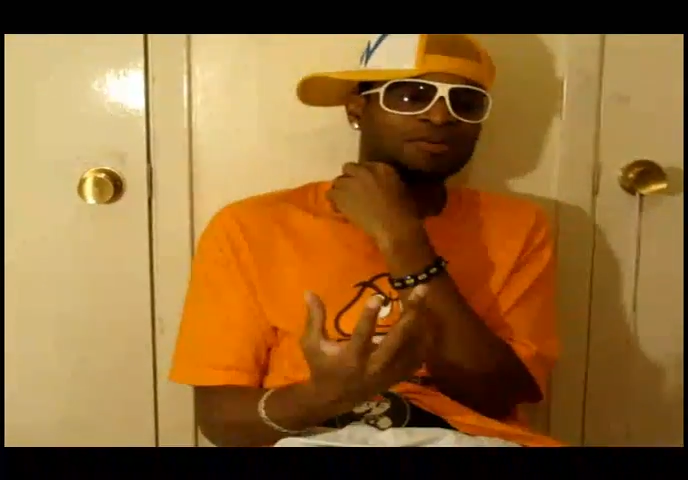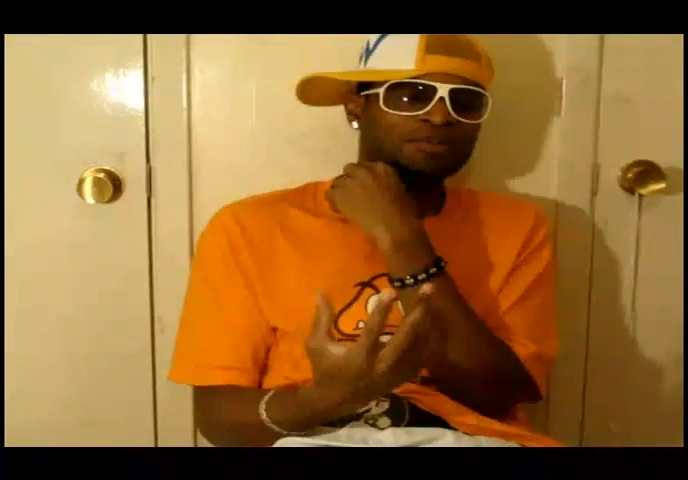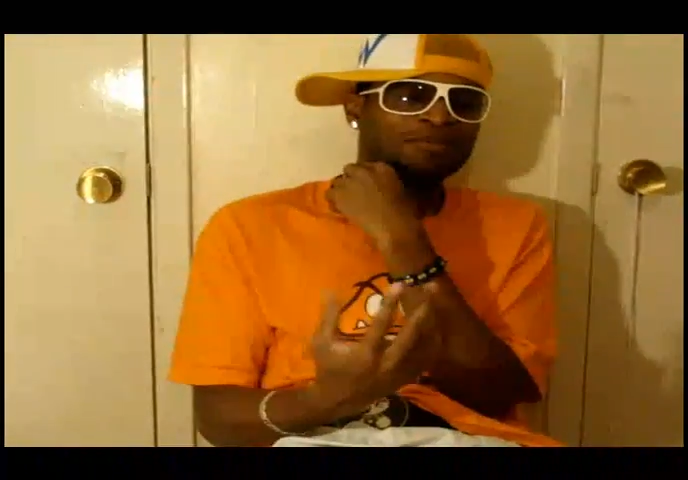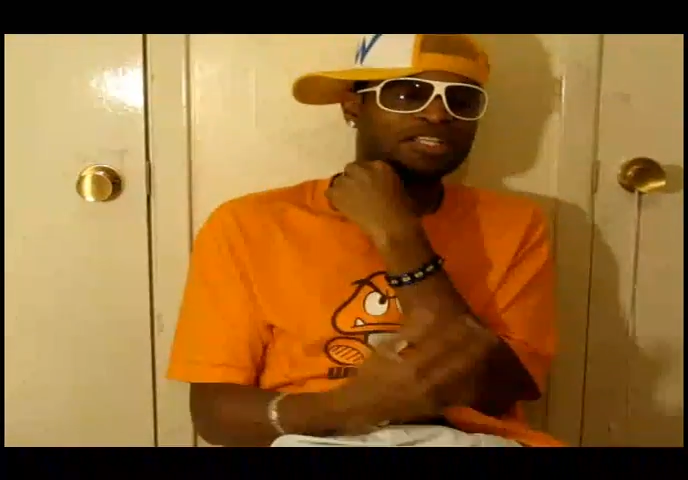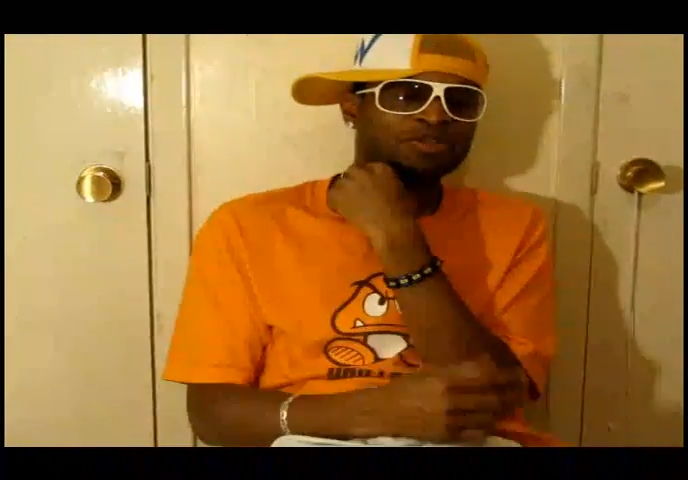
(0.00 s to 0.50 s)

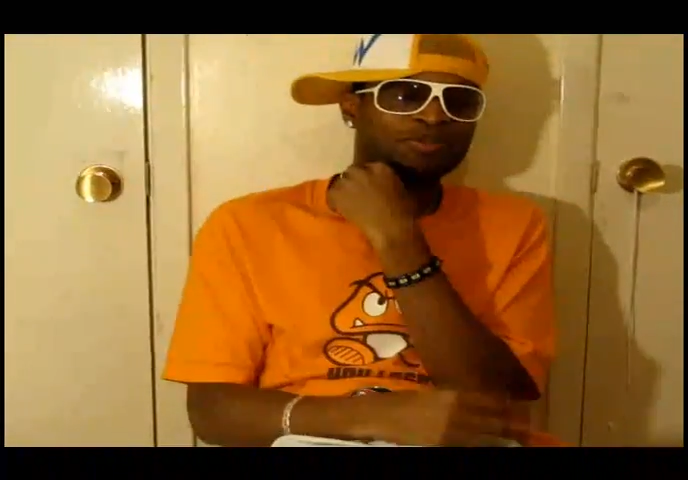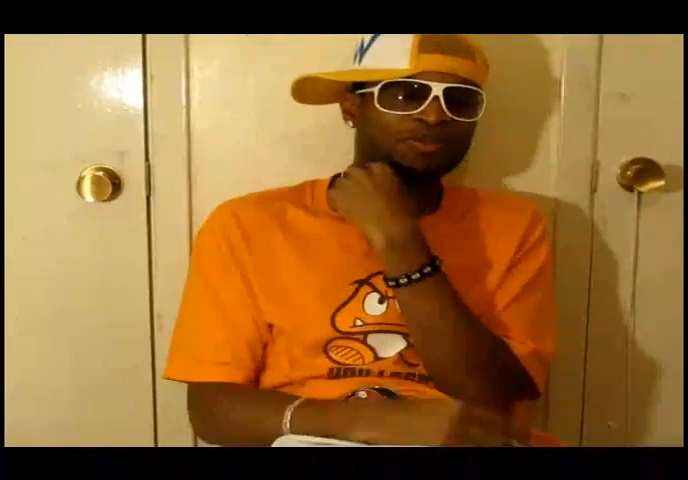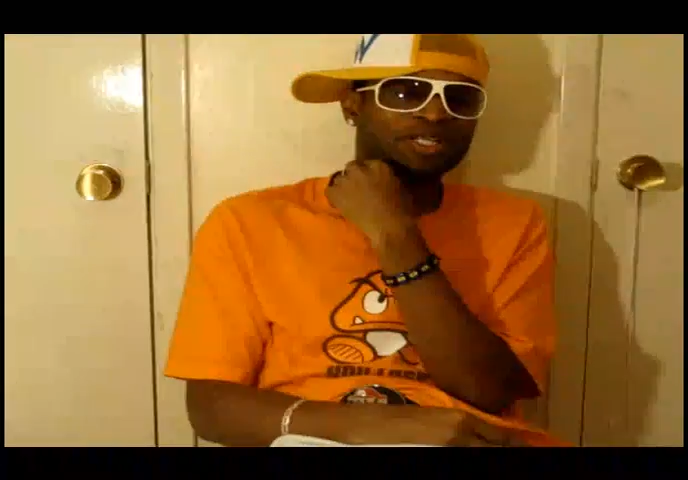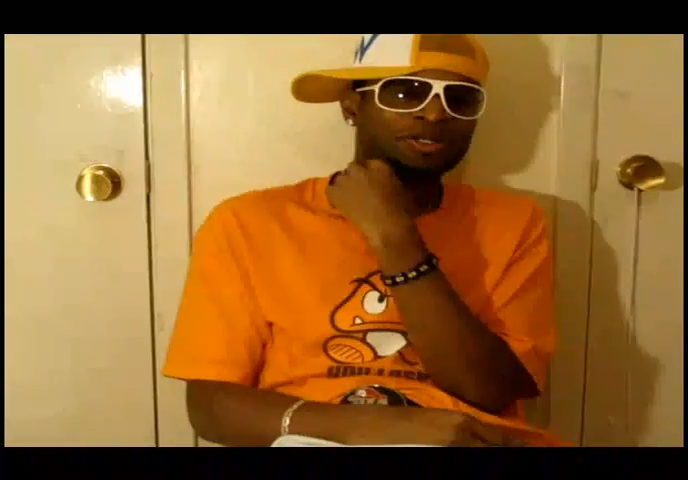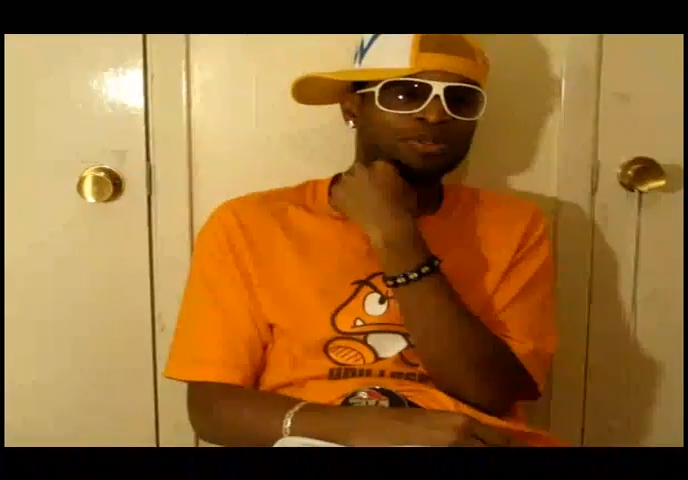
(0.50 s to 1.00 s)
we make
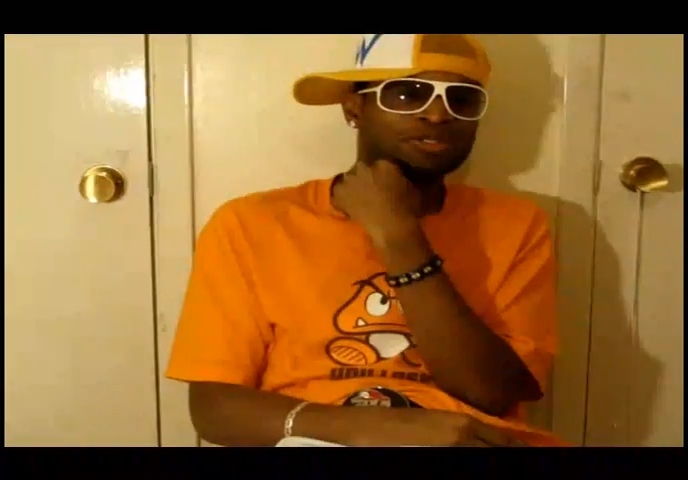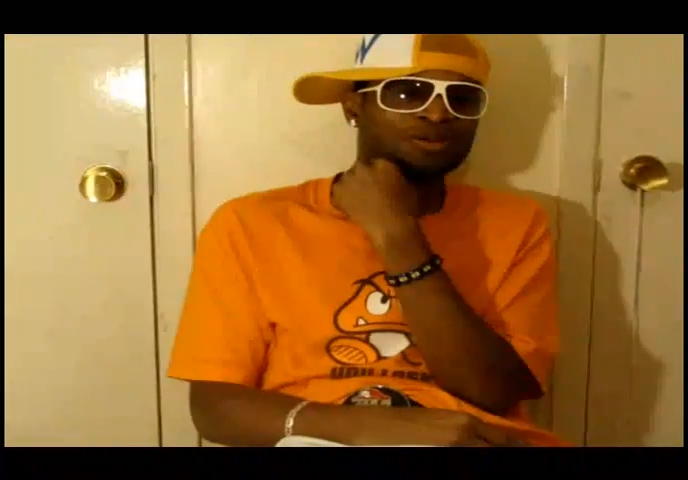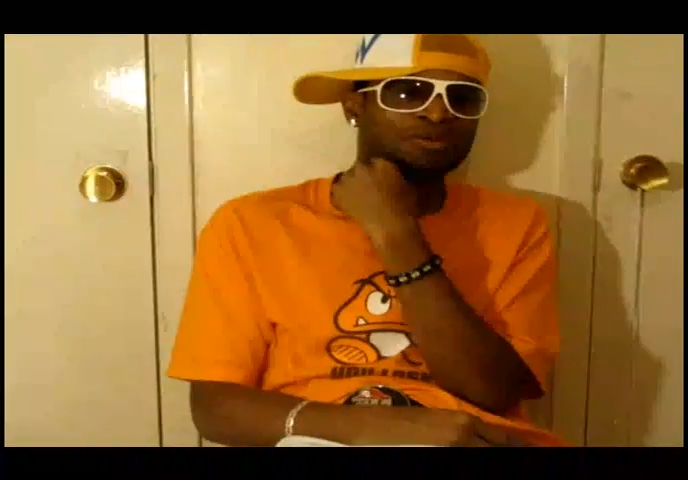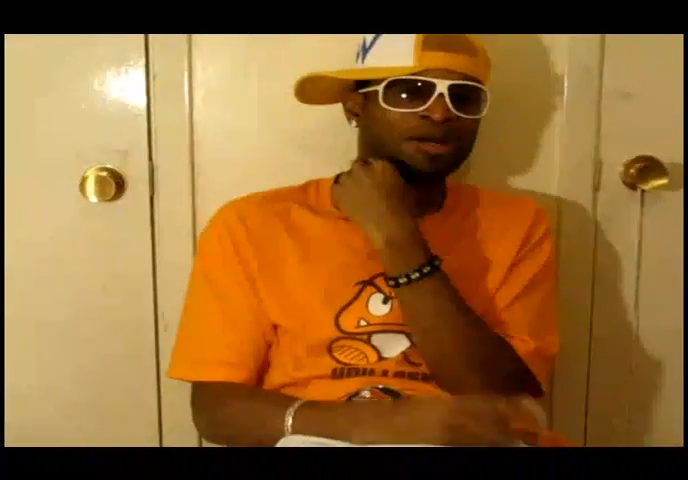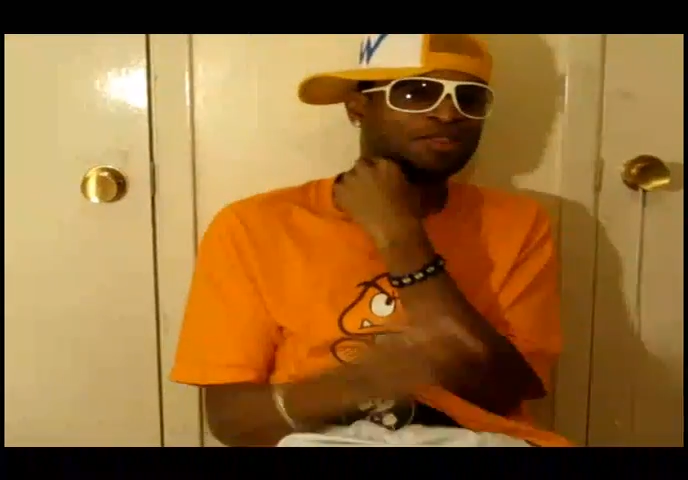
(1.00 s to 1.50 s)

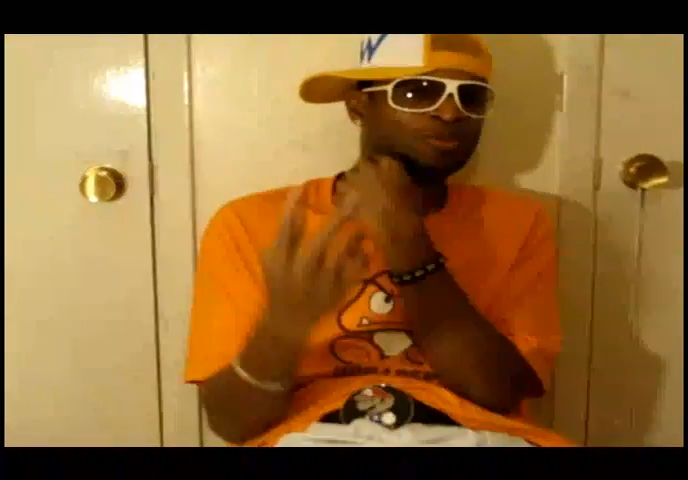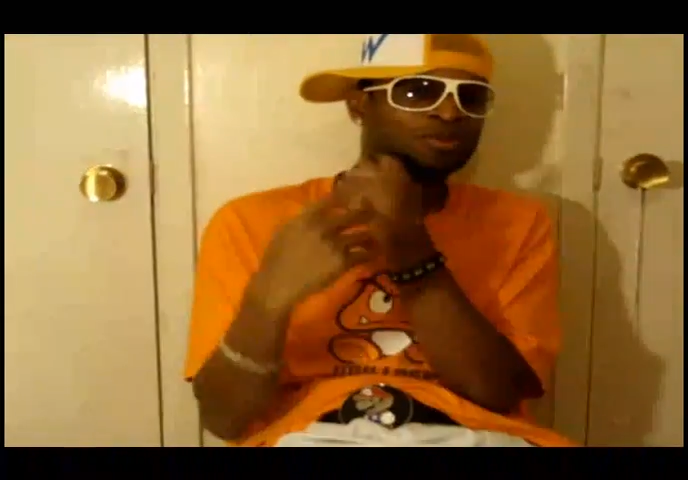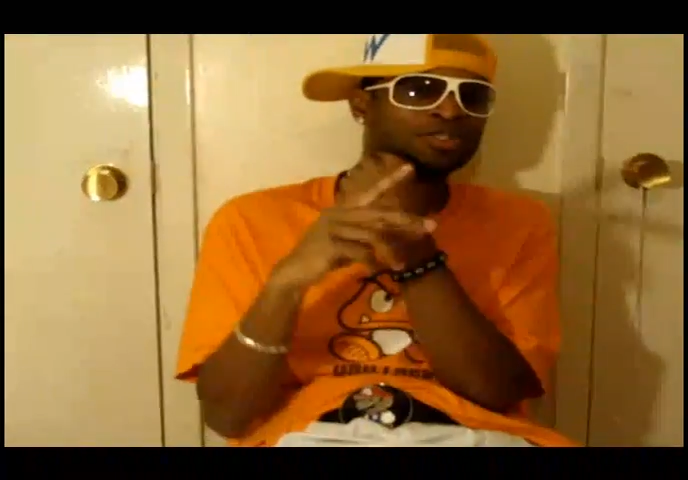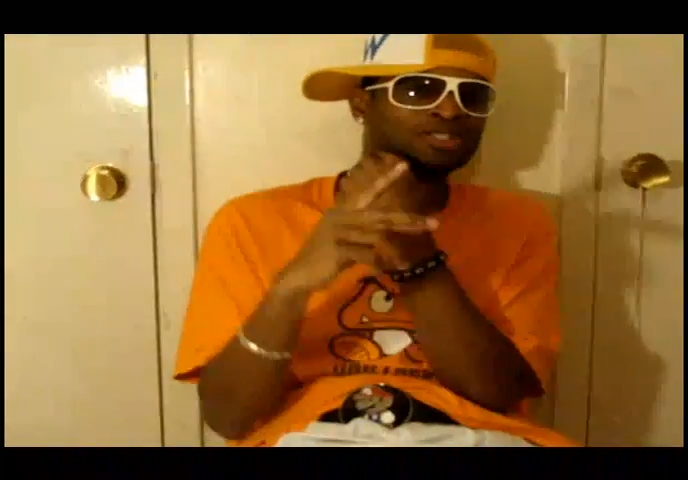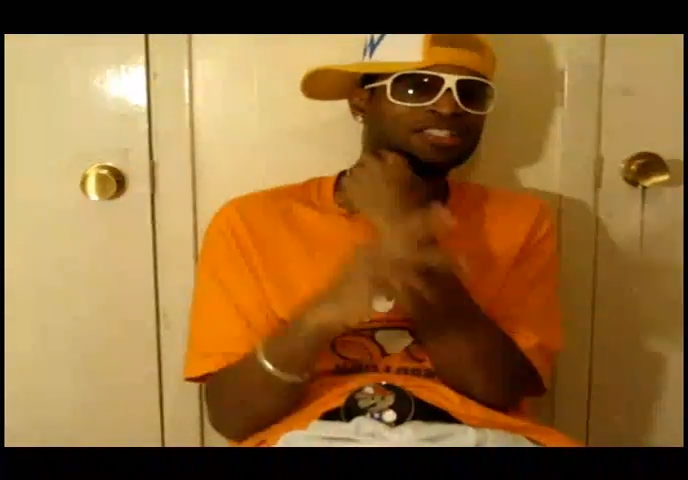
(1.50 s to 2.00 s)
superheroes around the
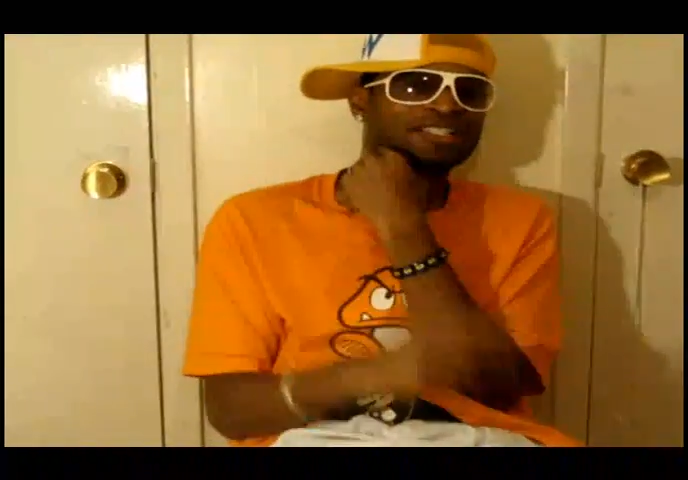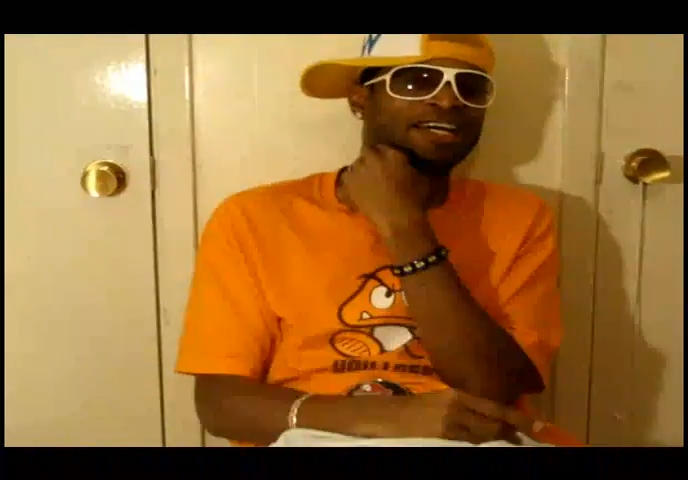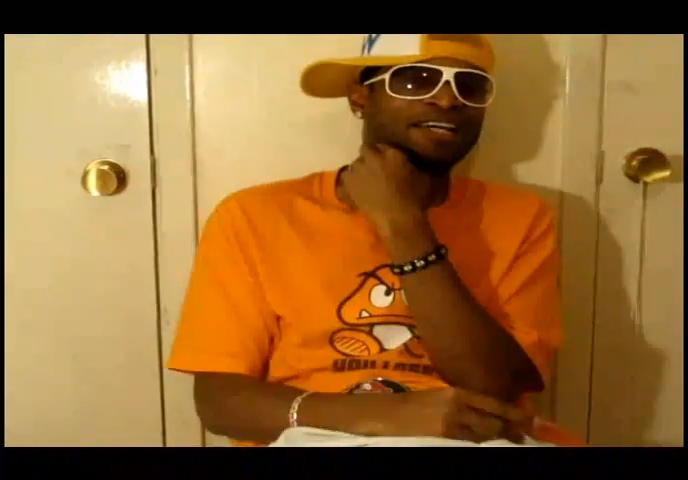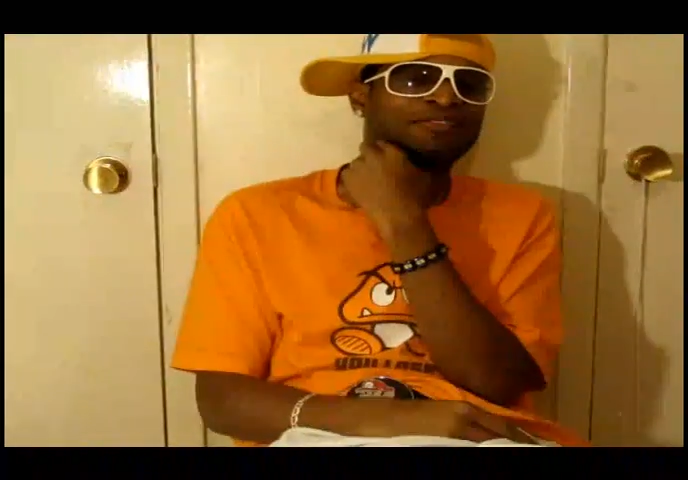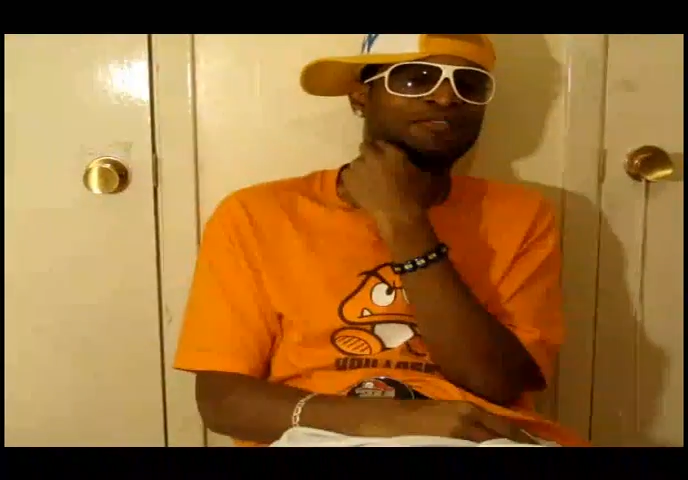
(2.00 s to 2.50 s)
world
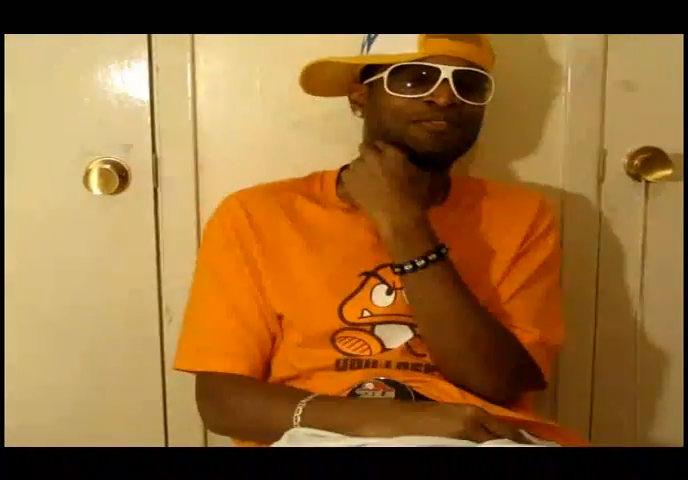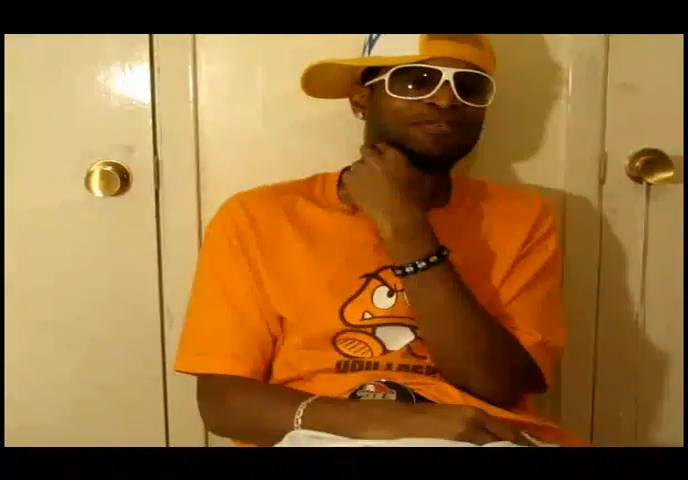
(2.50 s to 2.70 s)
out of